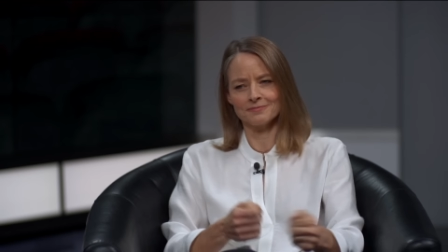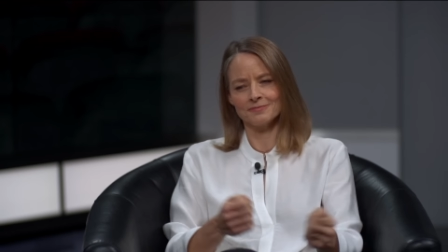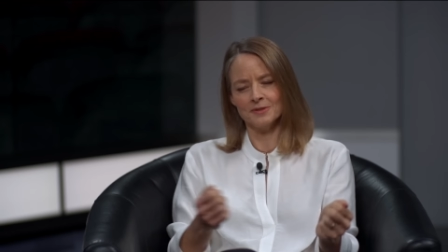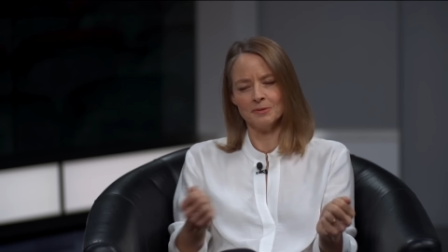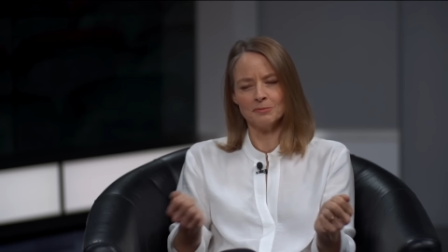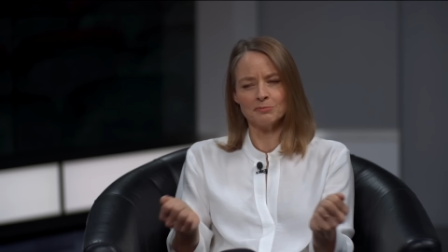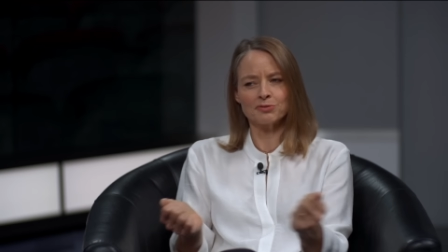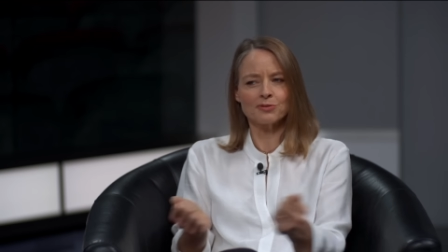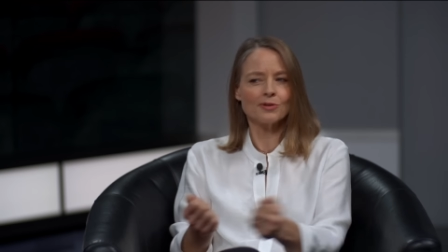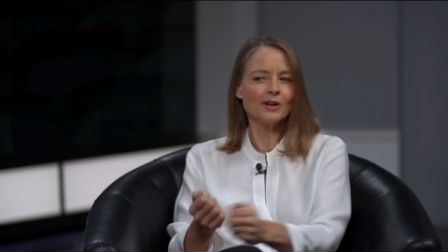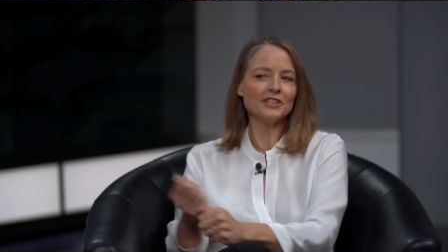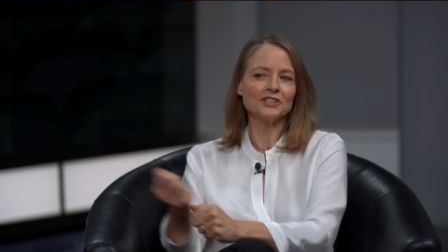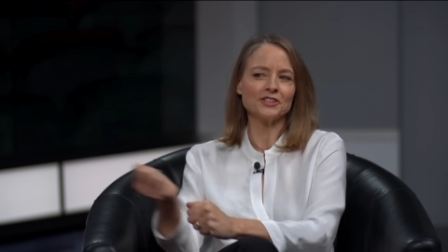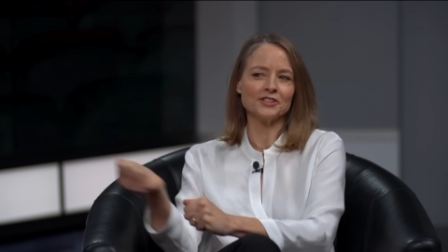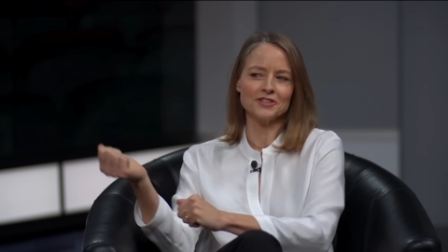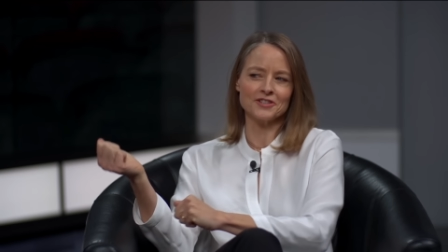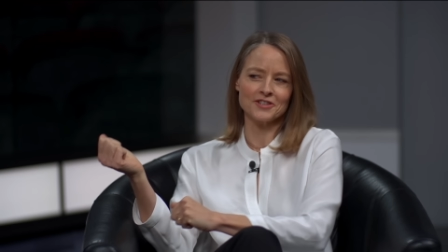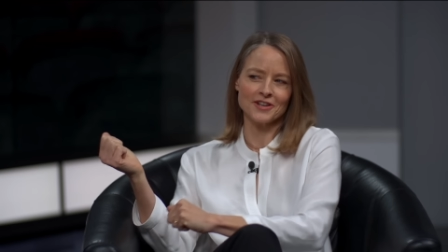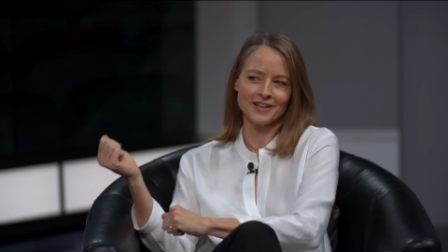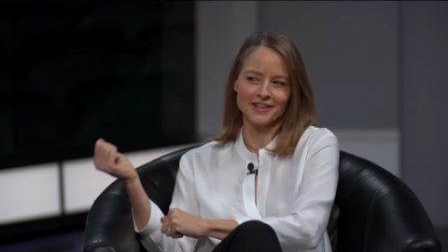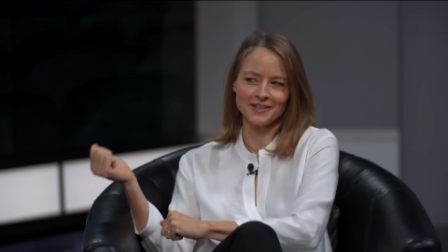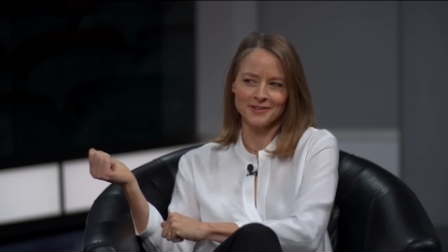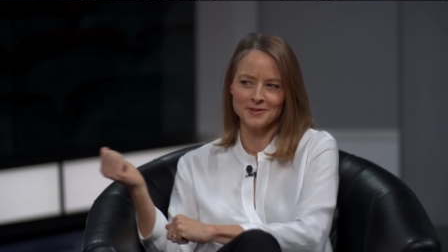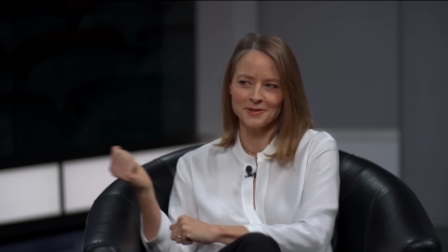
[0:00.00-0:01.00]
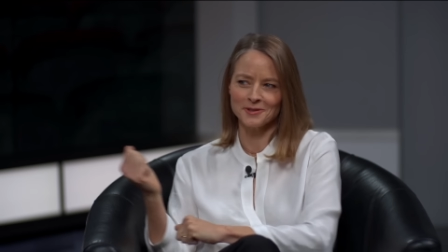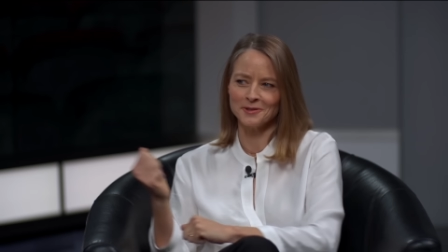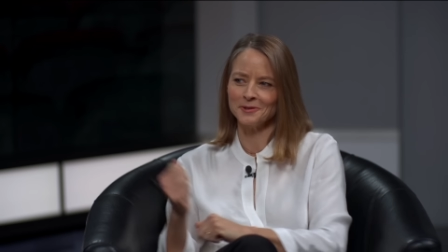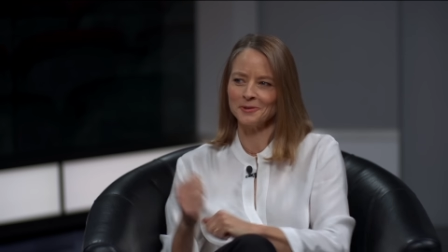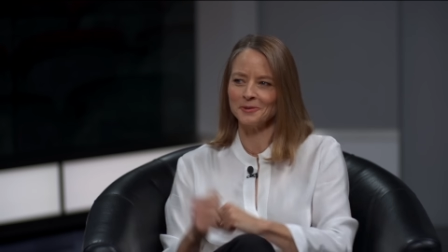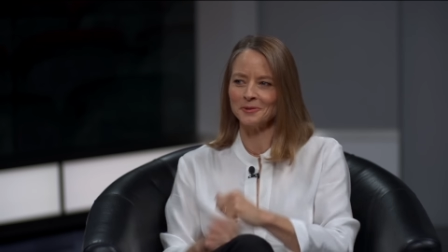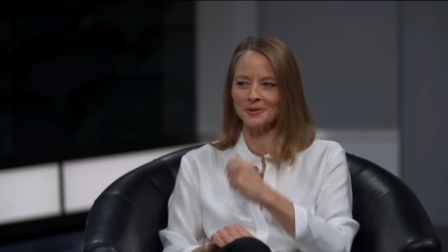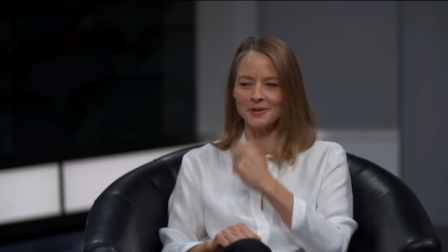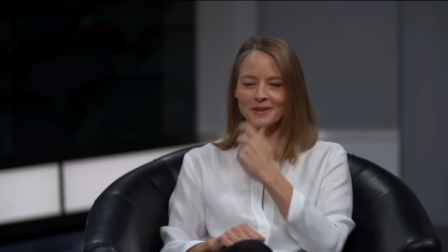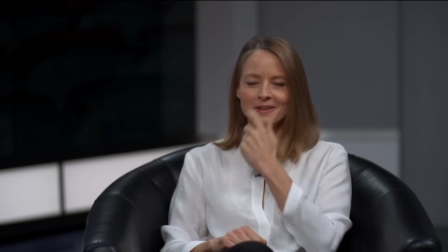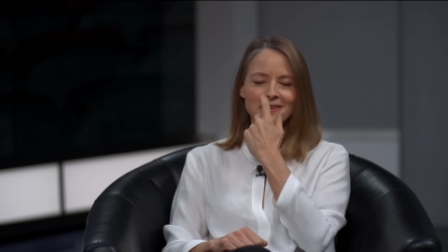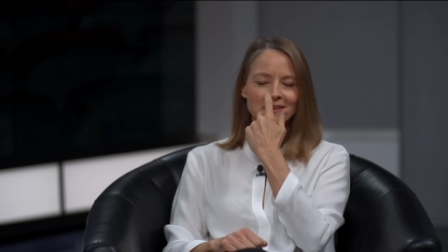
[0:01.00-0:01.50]
impressions I can
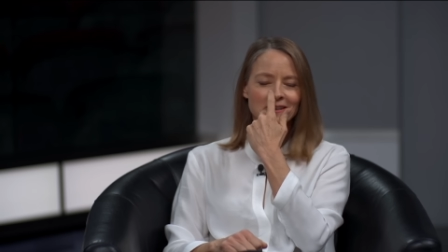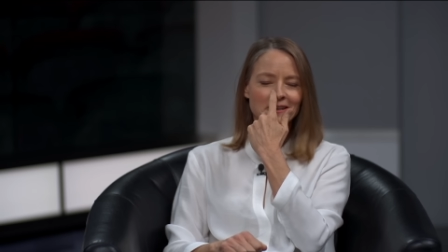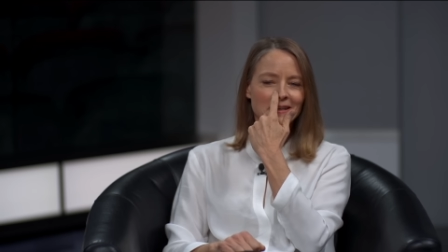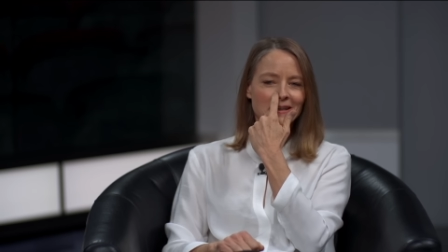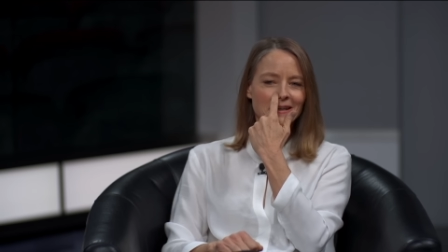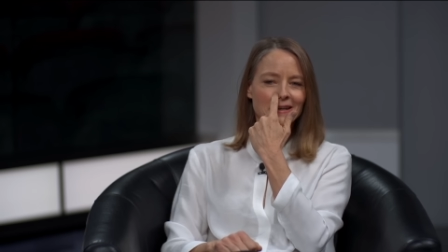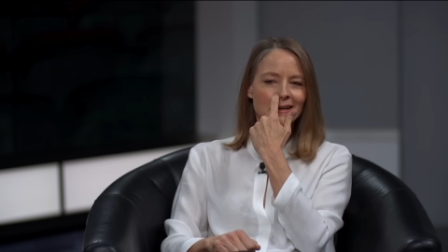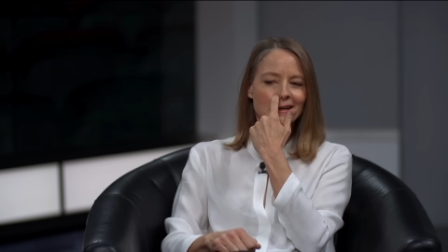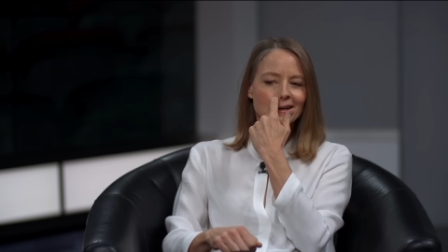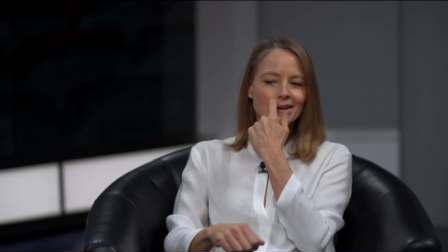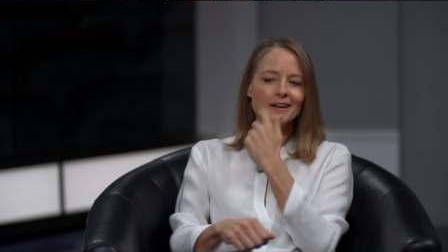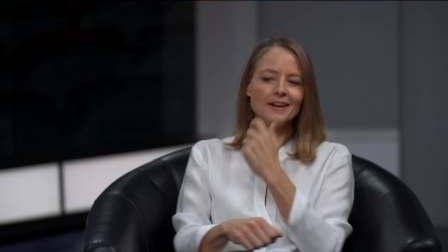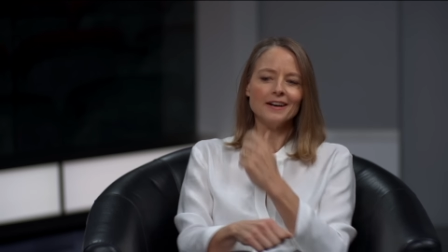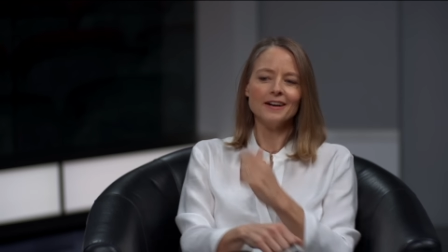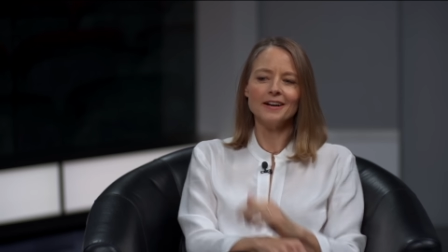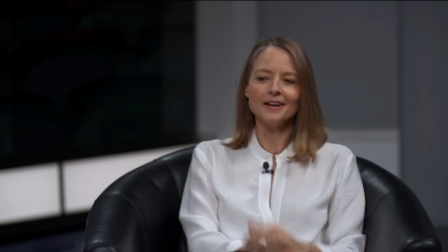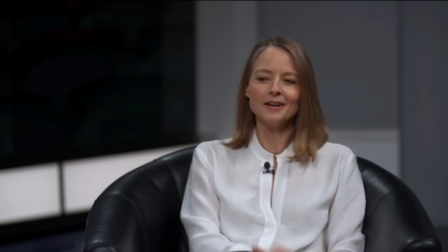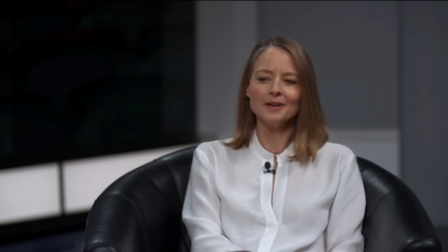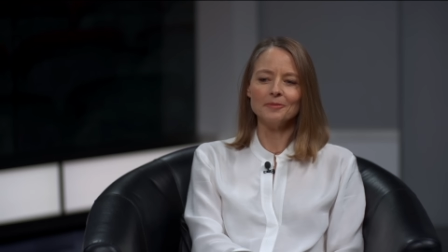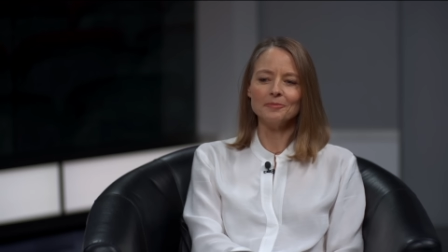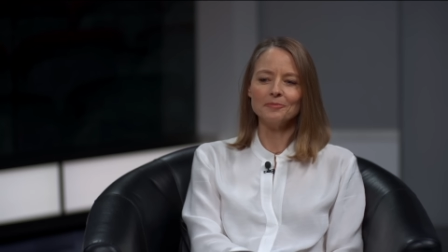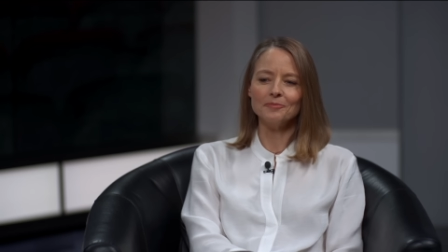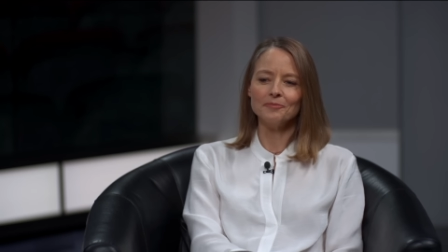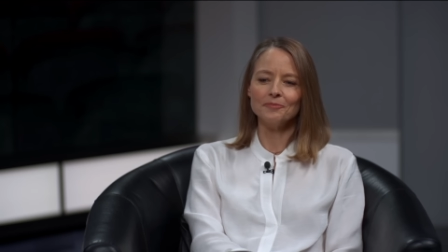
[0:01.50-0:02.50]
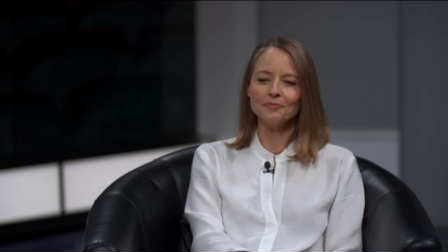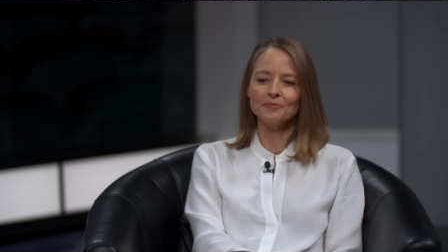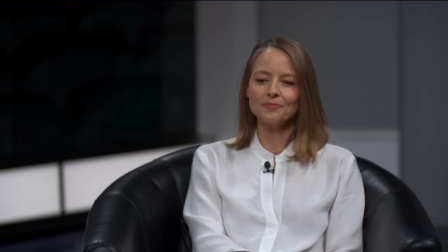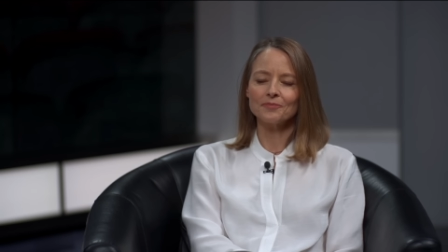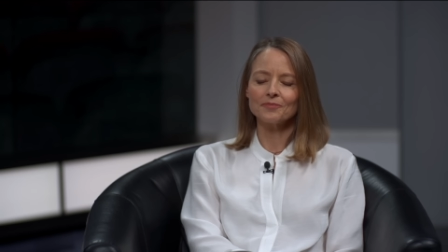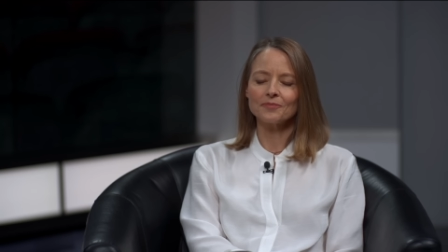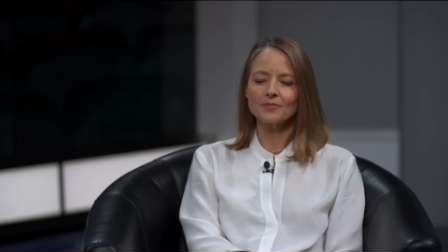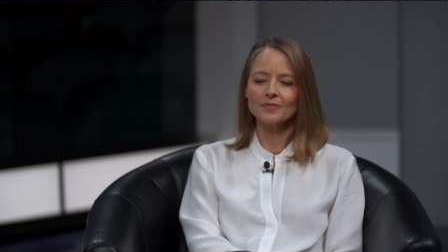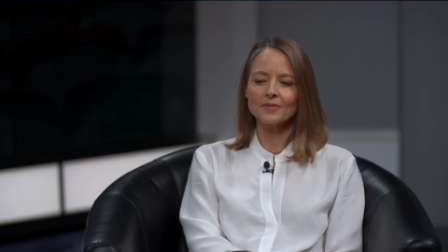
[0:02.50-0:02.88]
do. Right. Um,